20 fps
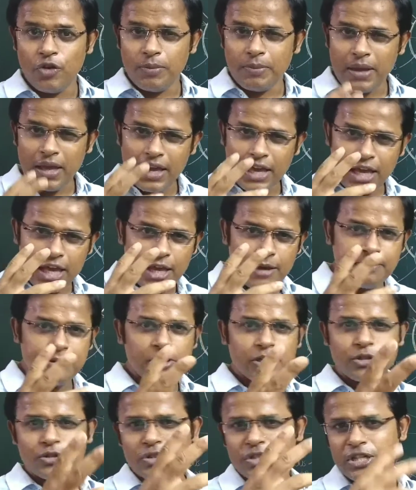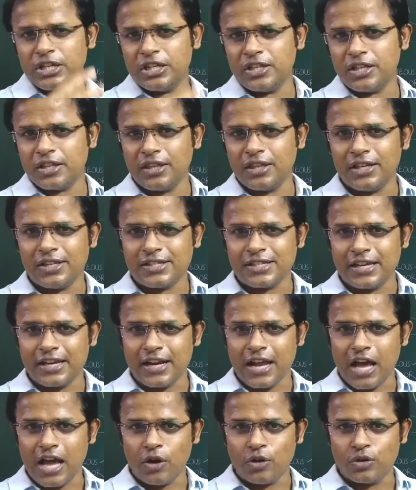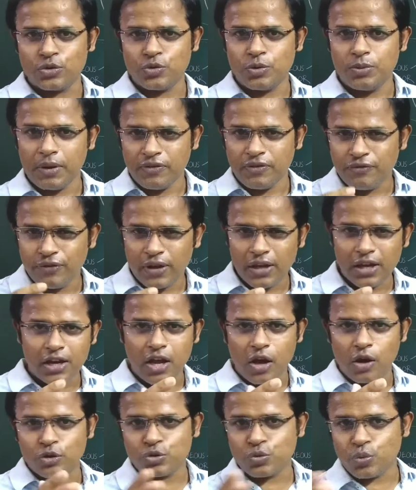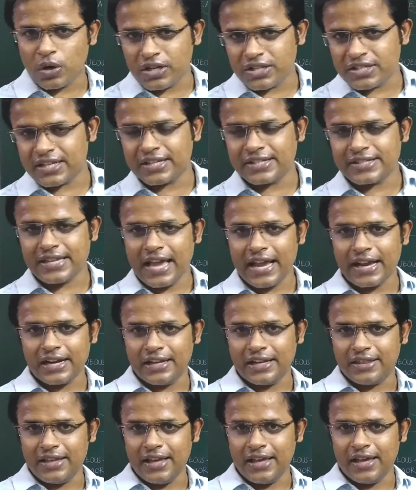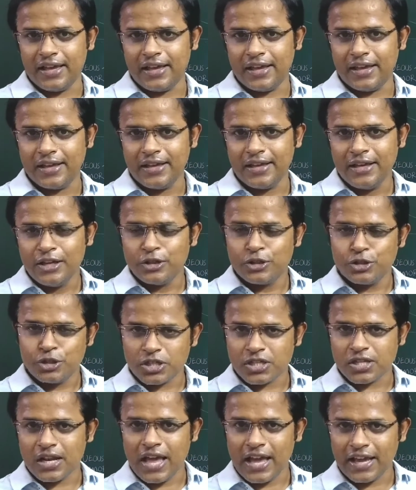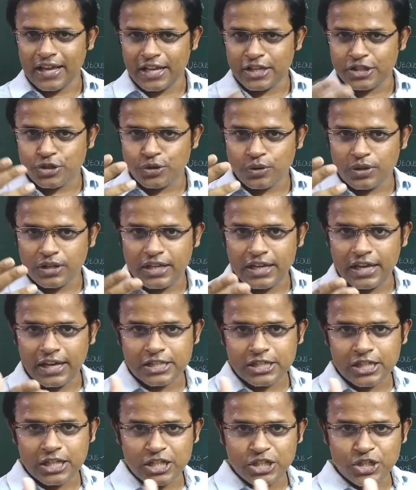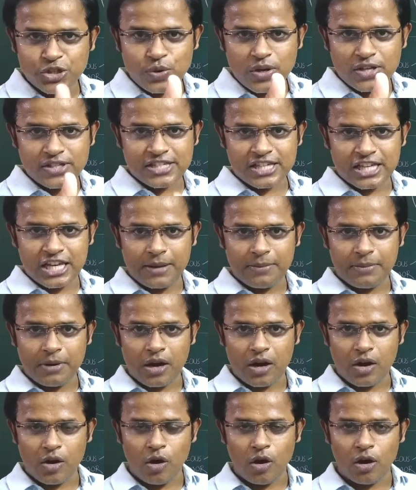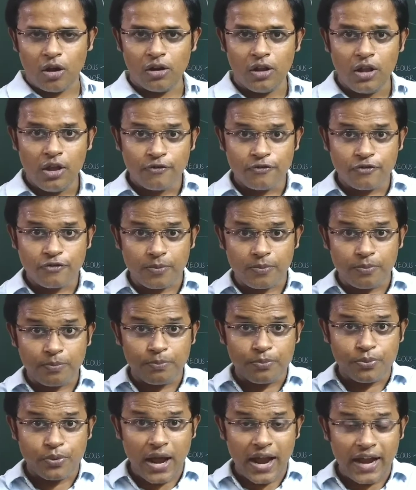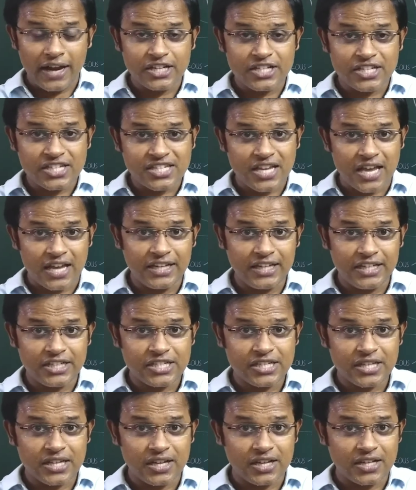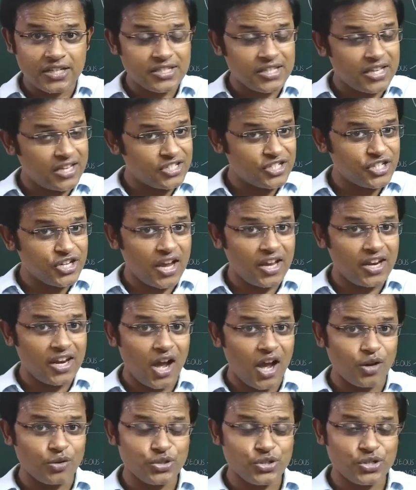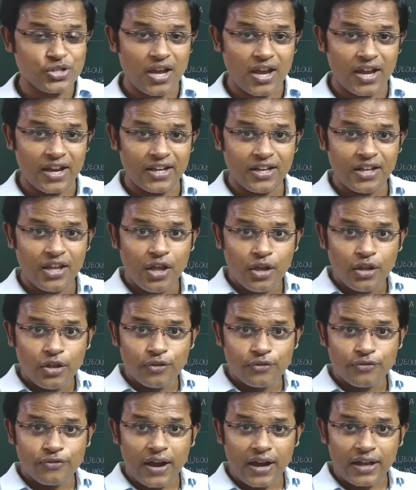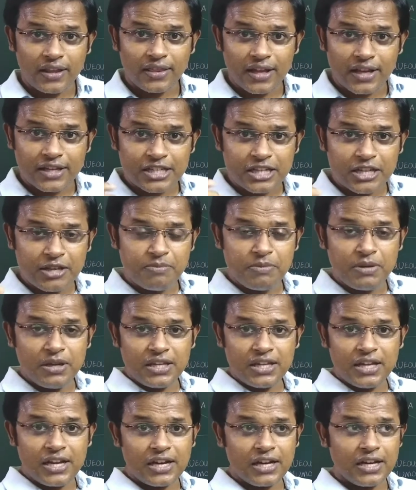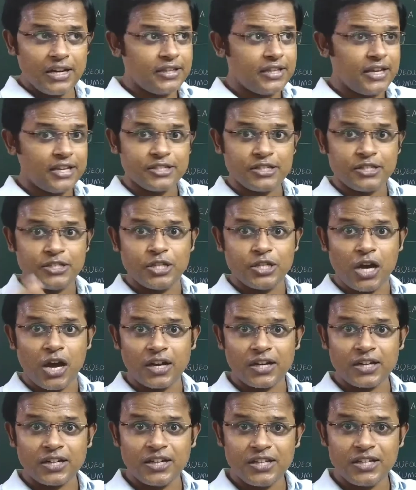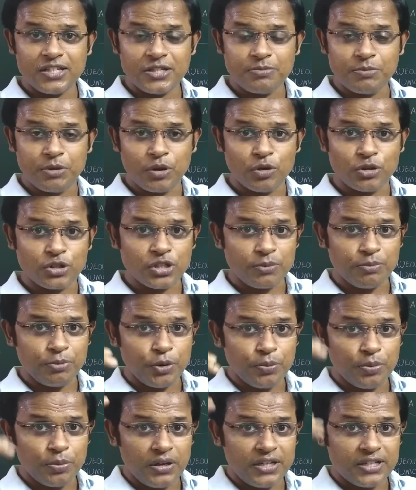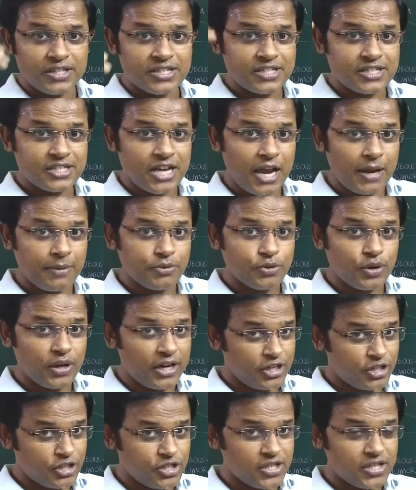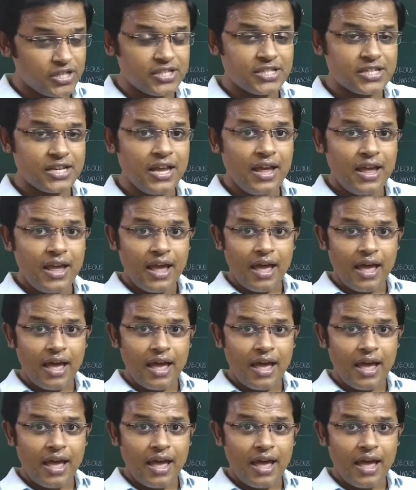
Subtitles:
we may able to see the things around. We may figure out what is exactly there. Just like as you get into a cinema hall from bright sunny sunshine outside, you find that immediately there's darkness because the pupil needs time to adjust,